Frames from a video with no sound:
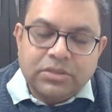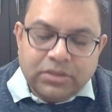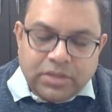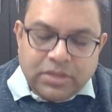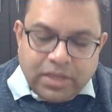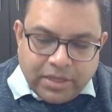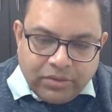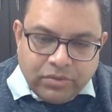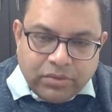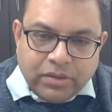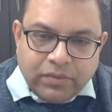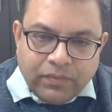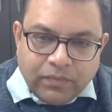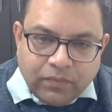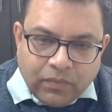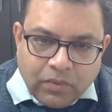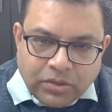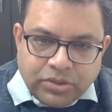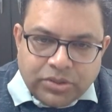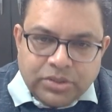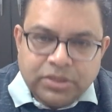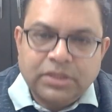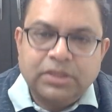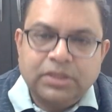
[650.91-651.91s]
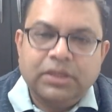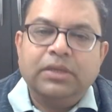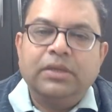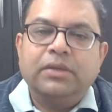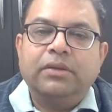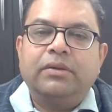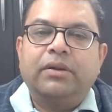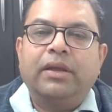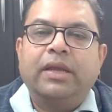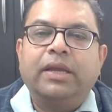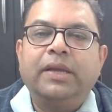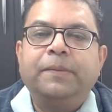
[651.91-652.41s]
that you can watch
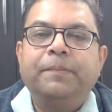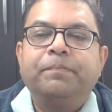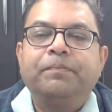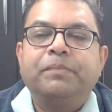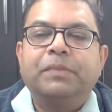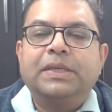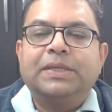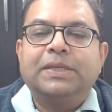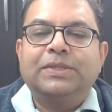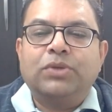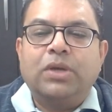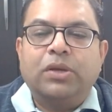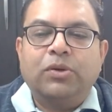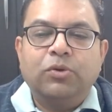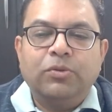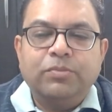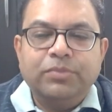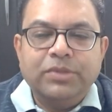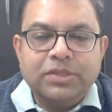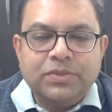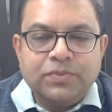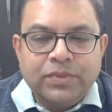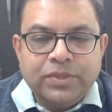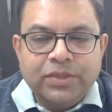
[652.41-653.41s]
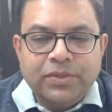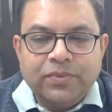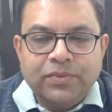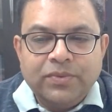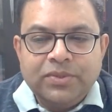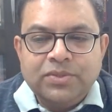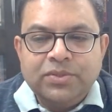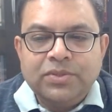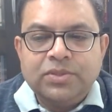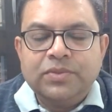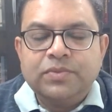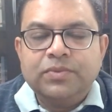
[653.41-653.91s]
right so i hope this video
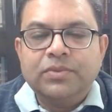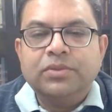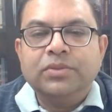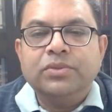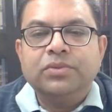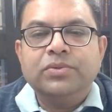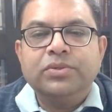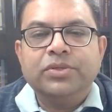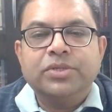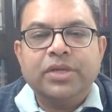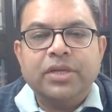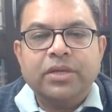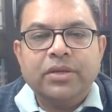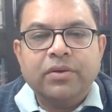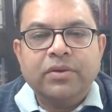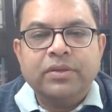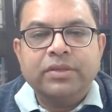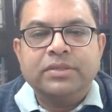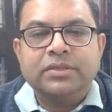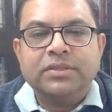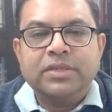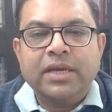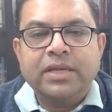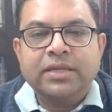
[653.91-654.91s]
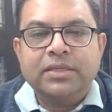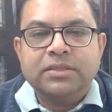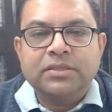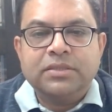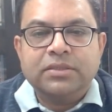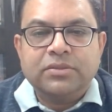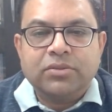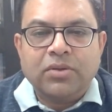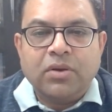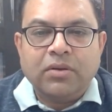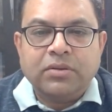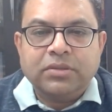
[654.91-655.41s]
was useful do share your
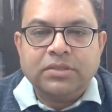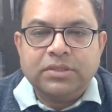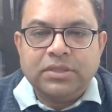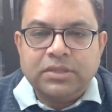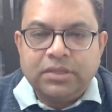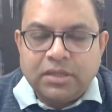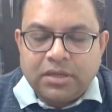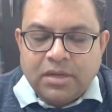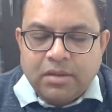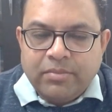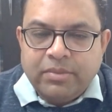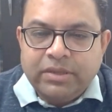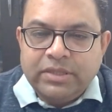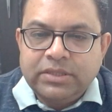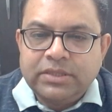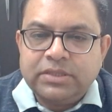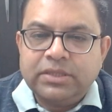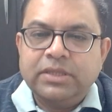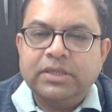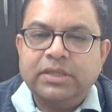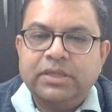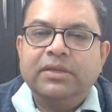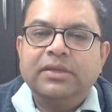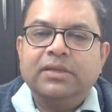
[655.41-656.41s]
insights thoughts in the comments